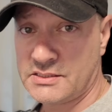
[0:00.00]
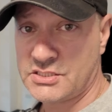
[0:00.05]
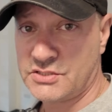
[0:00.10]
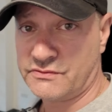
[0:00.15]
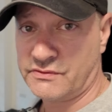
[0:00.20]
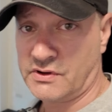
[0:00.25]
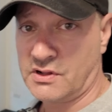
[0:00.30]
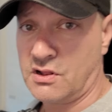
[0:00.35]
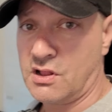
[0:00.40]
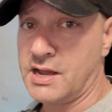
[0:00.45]
It's a
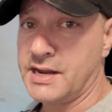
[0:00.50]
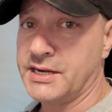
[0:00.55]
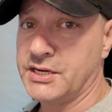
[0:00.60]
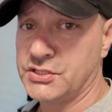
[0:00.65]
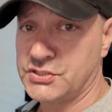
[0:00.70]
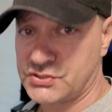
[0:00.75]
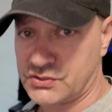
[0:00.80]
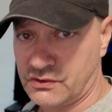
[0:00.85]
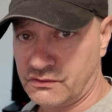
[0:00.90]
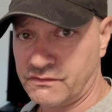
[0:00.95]

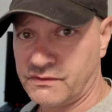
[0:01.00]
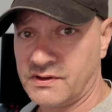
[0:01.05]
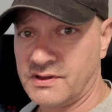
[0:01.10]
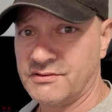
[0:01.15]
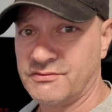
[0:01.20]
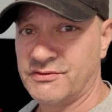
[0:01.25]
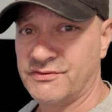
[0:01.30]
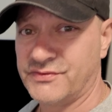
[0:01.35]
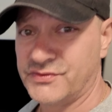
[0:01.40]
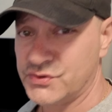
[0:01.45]
reclining sofa. I
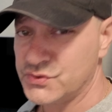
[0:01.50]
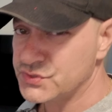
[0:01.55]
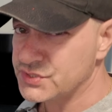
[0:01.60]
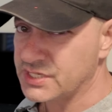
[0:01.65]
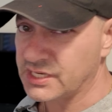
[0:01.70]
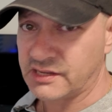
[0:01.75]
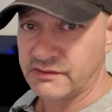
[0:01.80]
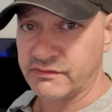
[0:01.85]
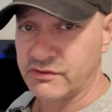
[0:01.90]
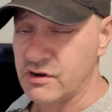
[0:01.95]
refuse
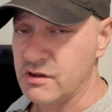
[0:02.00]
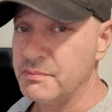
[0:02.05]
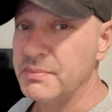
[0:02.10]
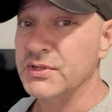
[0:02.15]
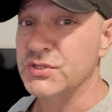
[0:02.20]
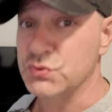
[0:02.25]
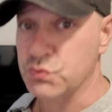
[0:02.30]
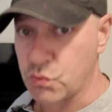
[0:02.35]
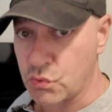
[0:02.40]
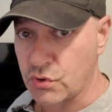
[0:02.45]
to give it up.
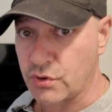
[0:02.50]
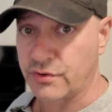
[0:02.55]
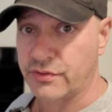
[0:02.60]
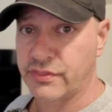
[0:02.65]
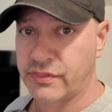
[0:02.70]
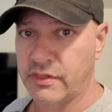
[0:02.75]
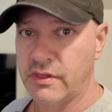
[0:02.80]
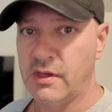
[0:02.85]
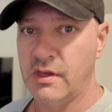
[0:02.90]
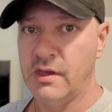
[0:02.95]
It's
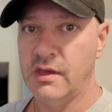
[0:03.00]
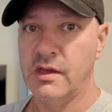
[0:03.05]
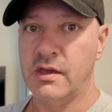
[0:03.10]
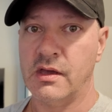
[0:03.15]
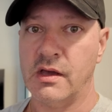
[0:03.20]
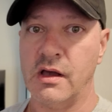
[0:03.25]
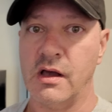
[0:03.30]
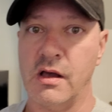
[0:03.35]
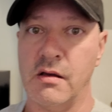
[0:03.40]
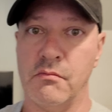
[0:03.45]
worth
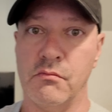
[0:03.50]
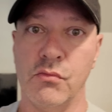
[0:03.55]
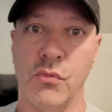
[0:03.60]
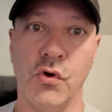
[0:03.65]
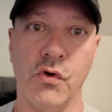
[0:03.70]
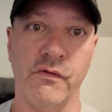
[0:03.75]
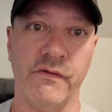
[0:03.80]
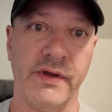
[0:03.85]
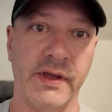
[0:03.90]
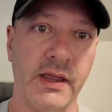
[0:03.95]

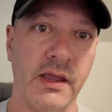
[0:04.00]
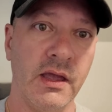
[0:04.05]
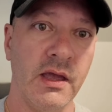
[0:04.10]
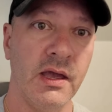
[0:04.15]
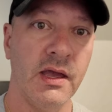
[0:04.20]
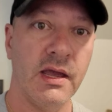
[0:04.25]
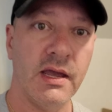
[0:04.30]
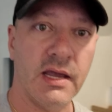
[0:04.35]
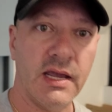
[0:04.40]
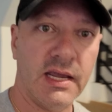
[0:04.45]
moving.
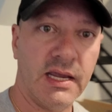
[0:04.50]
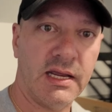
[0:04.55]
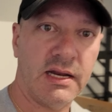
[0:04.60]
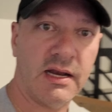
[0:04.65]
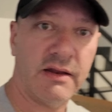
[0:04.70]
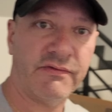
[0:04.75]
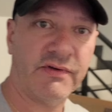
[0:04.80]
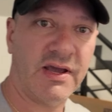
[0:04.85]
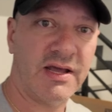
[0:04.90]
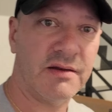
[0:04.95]

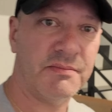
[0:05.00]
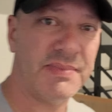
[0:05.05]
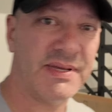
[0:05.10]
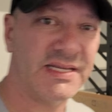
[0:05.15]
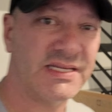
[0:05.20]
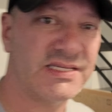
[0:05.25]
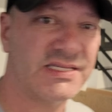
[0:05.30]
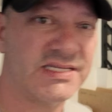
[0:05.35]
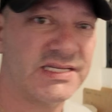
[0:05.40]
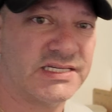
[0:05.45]
And I've got a
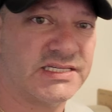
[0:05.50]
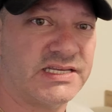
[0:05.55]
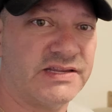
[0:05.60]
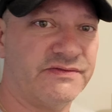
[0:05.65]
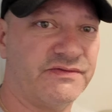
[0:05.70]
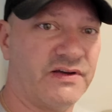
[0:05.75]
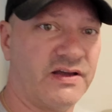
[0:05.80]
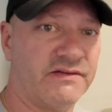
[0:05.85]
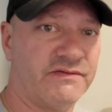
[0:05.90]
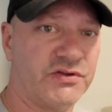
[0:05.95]
big
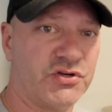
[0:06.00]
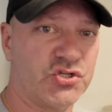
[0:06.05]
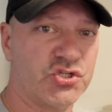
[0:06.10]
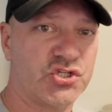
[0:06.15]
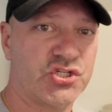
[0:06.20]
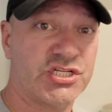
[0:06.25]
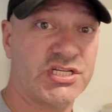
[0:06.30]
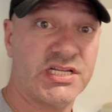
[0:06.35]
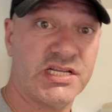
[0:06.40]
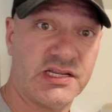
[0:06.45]

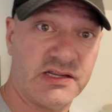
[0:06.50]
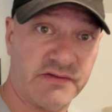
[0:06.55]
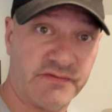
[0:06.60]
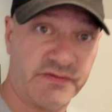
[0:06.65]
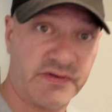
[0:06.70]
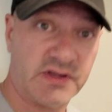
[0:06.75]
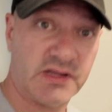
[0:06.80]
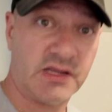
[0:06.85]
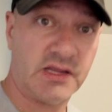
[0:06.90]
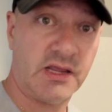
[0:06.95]
65-inch
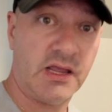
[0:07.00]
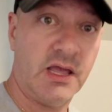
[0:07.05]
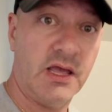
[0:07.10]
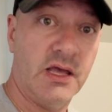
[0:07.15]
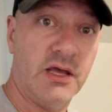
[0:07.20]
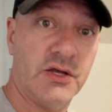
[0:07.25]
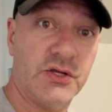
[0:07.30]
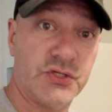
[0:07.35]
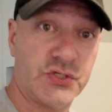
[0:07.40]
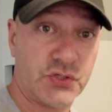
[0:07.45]
TV,
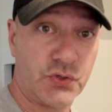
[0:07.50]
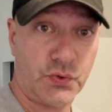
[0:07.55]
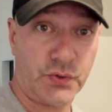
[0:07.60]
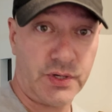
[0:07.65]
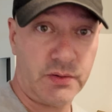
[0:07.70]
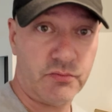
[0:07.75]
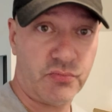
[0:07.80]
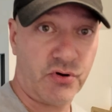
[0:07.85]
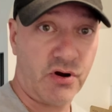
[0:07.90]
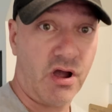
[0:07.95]

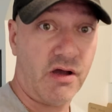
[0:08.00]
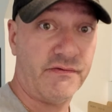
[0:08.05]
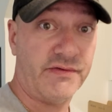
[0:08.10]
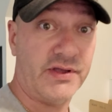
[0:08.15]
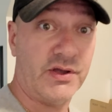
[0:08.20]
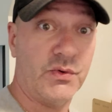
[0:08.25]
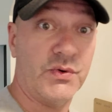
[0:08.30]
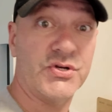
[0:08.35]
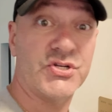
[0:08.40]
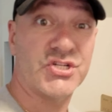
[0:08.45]
Sony
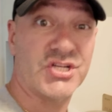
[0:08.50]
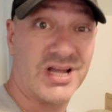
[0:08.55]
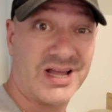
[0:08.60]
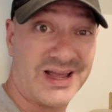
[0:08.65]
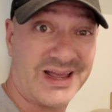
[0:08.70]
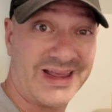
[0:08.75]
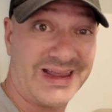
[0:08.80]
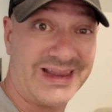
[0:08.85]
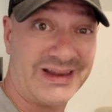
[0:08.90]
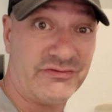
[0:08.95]
Bravia, which
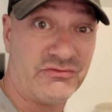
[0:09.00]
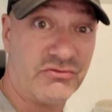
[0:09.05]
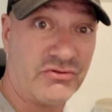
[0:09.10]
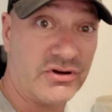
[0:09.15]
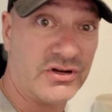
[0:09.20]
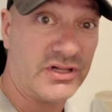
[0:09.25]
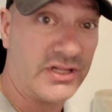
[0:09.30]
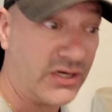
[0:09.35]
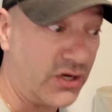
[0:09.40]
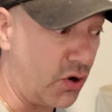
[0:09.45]
I
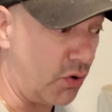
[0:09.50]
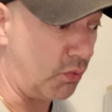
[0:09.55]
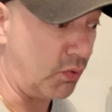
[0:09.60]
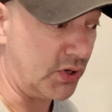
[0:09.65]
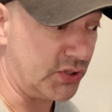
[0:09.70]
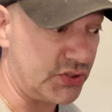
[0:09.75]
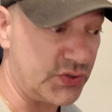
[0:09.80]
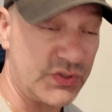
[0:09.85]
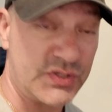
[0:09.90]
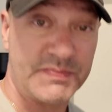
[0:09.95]
really don't
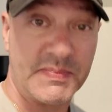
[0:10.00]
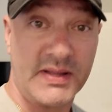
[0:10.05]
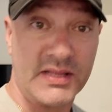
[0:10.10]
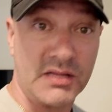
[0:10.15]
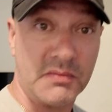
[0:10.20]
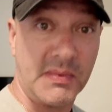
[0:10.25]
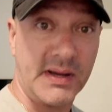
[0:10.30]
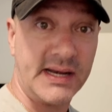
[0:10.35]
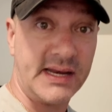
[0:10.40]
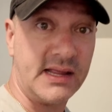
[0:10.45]
want to
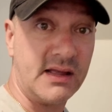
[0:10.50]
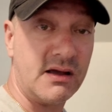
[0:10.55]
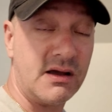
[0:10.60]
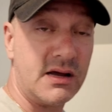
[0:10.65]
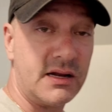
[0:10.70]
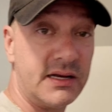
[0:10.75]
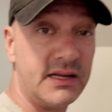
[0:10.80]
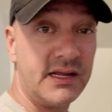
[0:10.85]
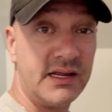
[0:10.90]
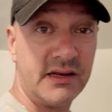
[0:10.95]
spend the money
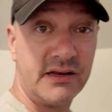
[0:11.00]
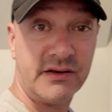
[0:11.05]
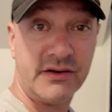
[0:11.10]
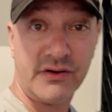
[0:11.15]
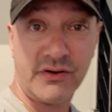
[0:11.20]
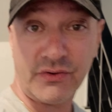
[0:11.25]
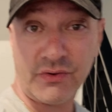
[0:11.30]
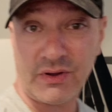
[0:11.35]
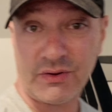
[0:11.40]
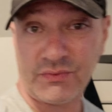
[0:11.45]
on. And,
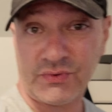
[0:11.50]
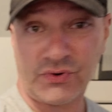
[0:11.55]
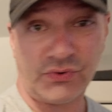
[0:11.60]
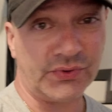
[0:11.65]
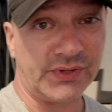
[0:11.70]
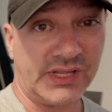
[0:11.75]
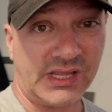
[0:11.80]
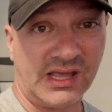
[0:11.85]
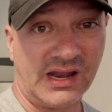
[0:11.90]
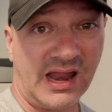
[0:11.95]
you know, I would
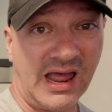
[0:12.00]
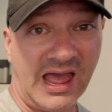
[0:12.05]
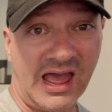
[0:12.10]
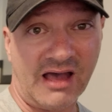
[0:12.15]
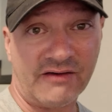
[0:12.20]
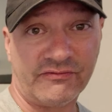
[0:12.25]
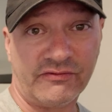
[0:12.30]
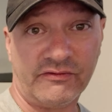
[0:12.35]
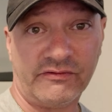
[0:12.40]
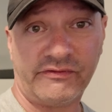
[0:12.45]
only get
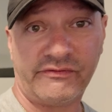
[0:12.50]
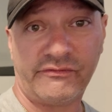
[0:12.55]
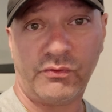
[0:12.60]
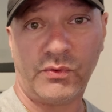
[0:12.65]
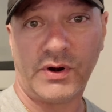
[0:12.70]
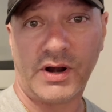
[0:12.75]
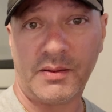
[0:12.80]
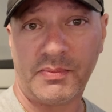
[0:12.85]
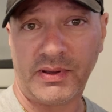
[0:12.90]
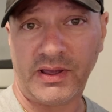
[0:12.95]
half of
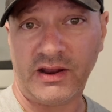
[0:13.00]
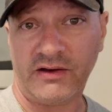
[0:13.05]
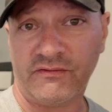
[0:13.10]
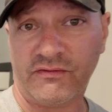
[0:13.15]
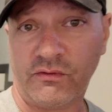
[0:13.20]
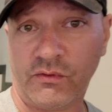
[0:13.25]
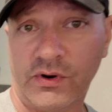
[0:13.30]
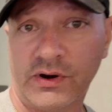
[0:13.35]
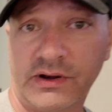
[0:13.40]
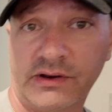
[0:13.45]
what I paid
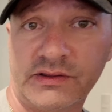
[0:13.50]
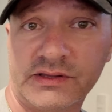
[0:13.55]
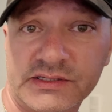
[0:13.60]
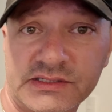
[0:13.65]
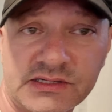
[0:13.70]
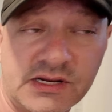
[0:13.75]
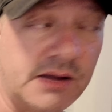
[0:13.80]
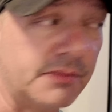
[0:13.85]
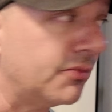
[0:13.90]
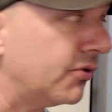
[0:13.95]
for it
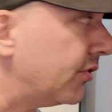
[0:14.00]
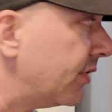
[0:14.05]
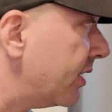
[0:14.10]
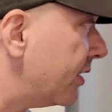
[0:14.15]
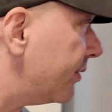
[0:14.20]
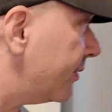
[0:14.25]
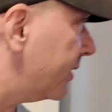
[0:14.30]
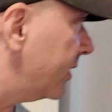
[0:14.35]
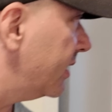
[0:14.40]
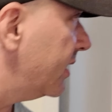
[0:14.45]
this time
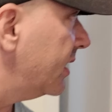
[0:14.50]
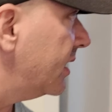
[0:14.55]
around.